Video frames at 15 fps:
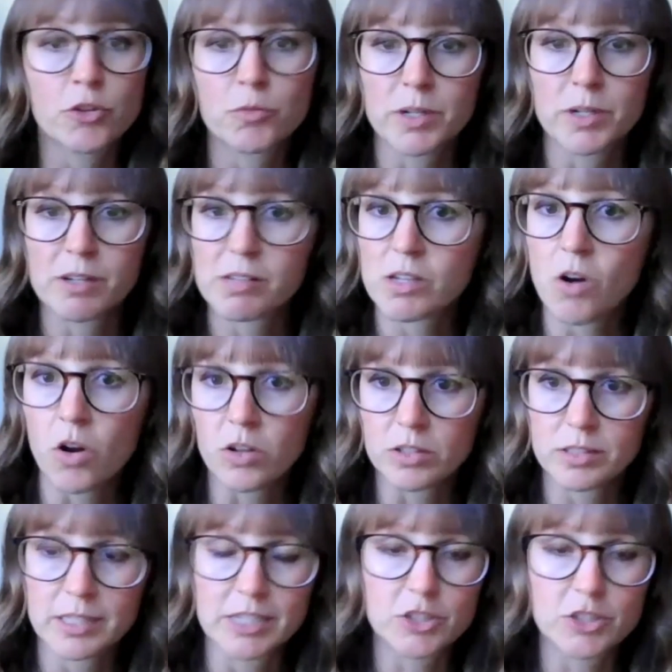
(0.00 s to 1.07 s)
numerous
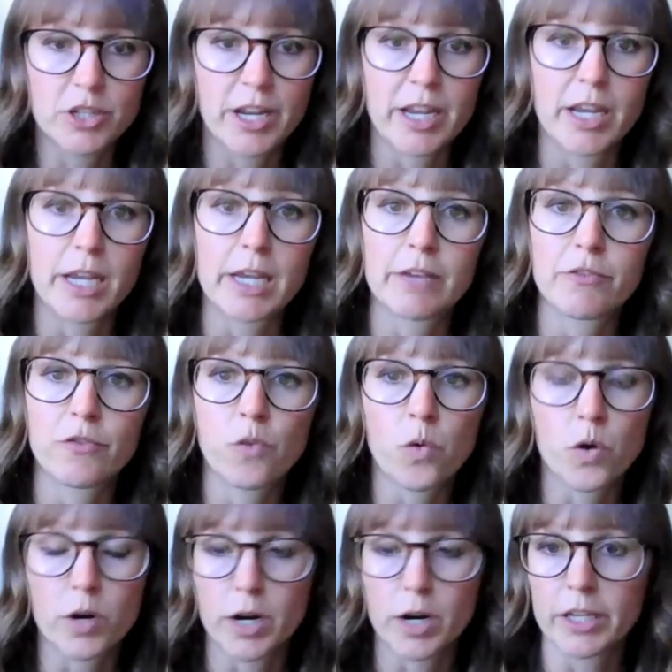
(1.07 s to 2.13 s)
calls each day
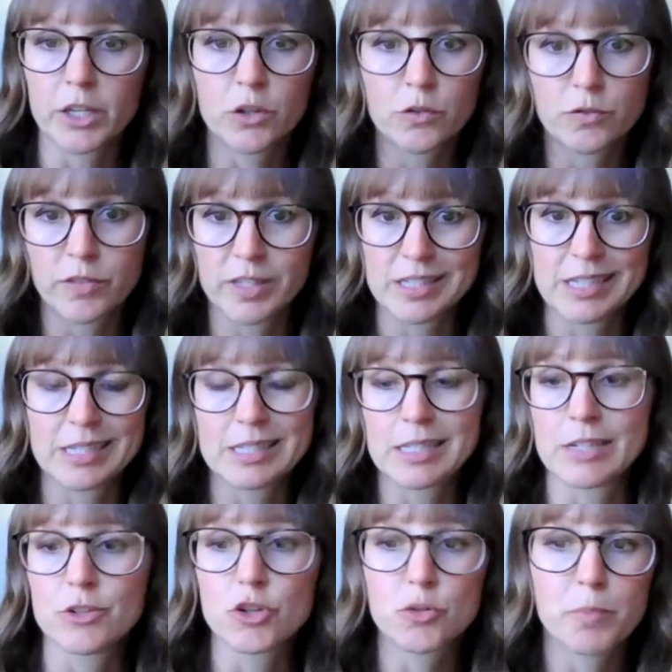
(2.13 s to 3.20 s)
for acute visits
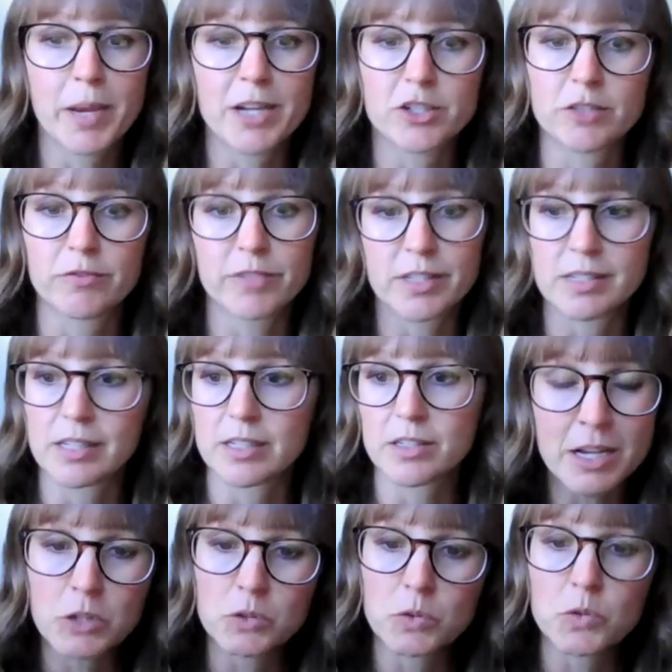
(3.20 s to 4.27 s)
and new patient
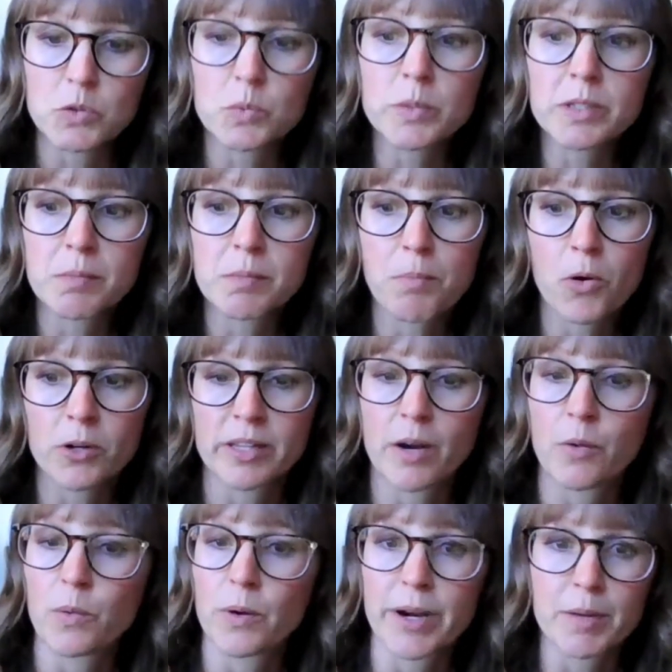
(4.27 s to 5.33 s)
visits, it's really important
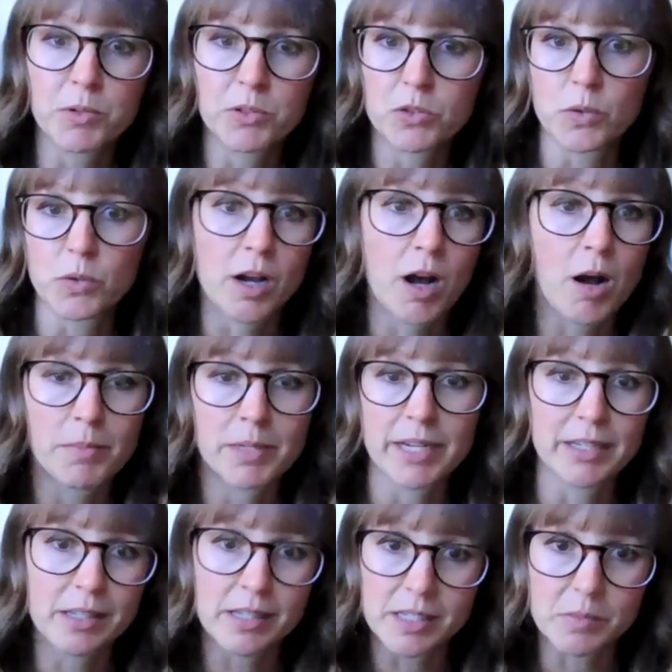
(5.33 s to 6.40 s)
that we're able to
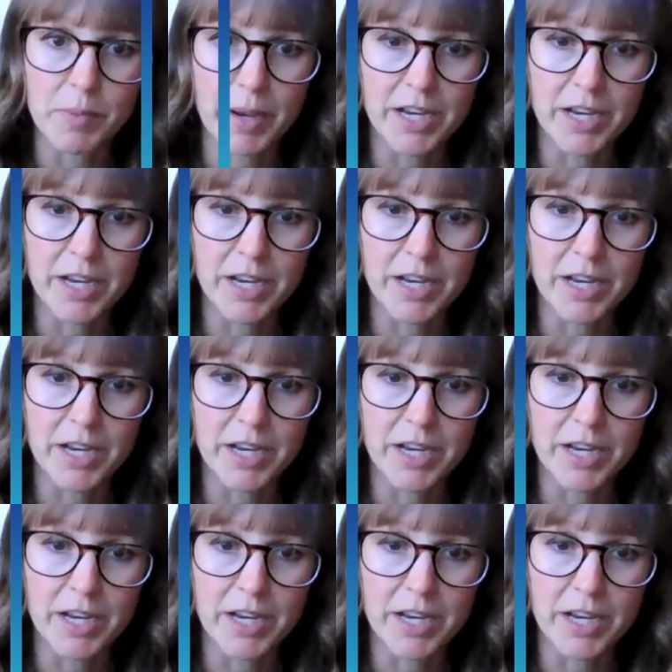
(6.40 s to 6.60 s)
accommodate these